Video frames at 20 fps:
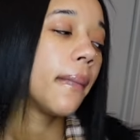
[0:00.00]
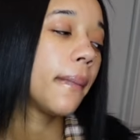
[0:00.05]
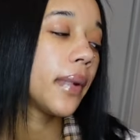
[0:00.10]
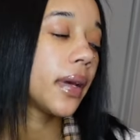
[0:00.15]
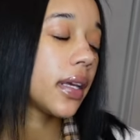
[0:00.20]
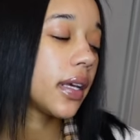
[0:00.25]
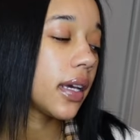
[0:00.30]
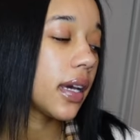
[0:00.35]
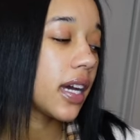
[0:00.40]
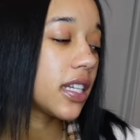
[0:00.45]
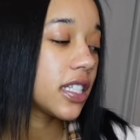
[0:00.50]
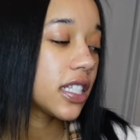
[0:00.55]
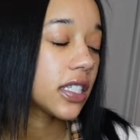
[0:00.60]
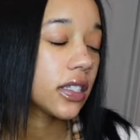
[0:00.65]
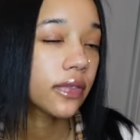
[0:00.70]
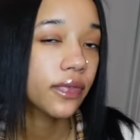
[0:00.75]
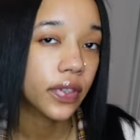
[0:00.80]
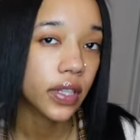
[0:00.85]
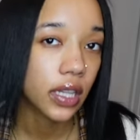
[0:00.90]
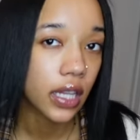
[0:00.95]
But yeah, I
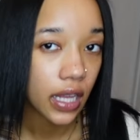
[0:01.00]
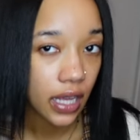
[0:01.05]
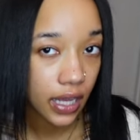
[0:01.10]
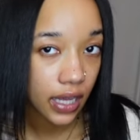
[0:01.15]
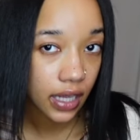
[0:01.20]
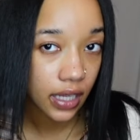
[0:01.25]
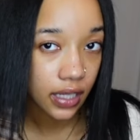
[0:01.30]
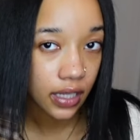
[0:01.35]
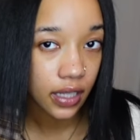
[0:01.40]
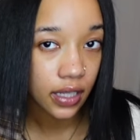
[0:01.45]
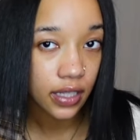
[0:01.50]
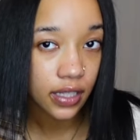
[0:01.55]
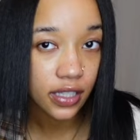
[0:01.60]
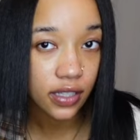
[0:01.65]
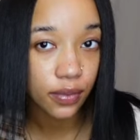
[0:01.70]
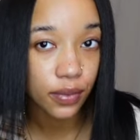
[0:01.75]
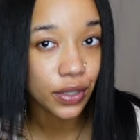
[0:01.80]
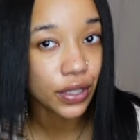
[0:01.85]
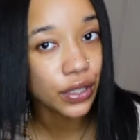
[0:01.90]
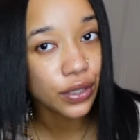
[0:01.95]
just feel like
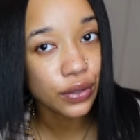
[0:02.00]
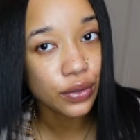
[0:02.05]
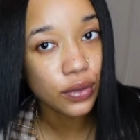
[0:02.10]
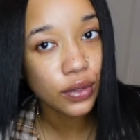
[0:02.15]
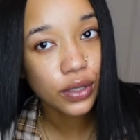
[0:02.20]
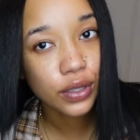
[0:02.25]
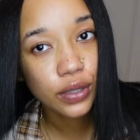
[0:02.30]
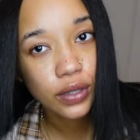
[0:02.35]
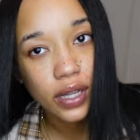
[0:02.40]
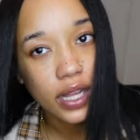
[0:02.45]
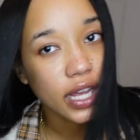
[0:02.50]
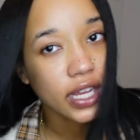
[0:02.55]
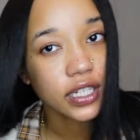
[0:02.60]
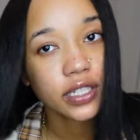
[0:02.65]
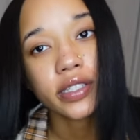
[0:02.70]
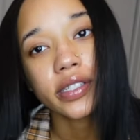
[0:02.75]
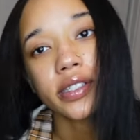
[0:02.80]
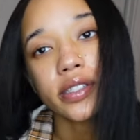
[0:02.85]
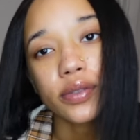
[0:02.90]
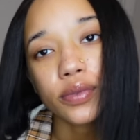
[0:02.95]
some cute little
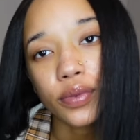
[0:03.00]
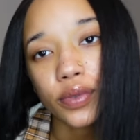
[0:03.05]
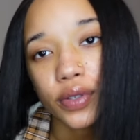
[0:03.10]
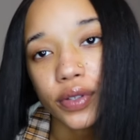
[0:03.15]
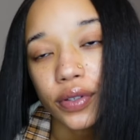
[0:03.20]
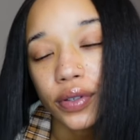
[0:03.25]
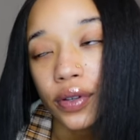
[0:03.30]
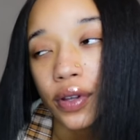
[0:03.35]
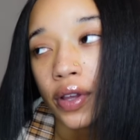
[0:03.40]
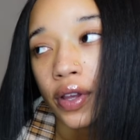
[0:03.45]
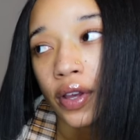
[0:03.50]
lashes will